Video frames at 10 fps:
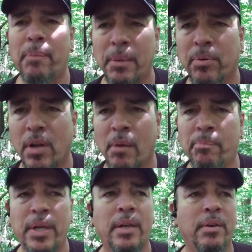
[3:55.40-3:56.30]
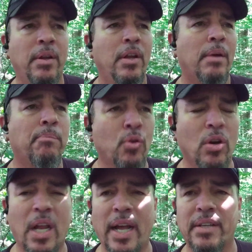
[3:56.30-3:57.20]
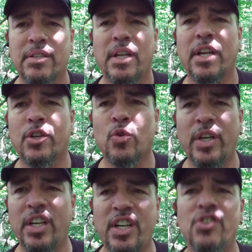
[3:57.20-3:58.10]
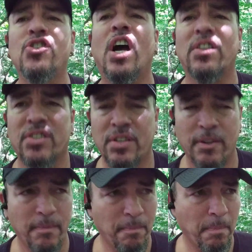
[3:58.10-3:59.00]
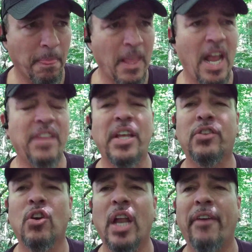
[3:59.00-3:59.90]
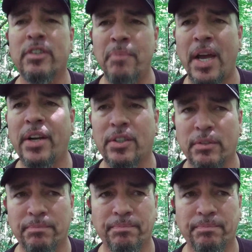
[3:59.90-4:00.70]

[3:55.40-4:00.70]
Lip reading: people are being brutalized and treated unjust, and that their lives matter.